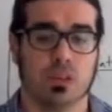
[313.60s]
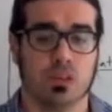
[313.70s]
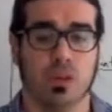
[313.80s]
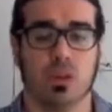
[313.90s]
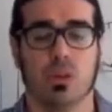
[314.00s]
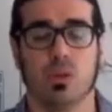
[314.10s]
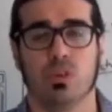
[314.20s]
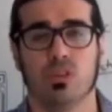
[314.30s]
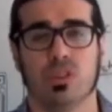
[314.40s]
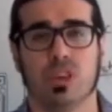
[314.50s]
So
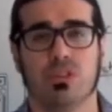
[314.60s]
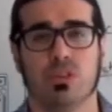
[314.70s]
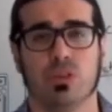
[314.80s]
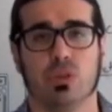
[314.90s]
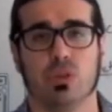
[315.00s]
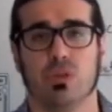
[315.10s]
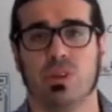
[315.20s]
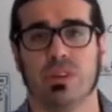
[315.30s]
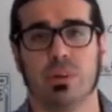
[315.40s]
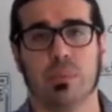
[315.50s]
we suggest you to,
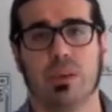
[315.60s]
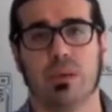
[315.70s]
for example,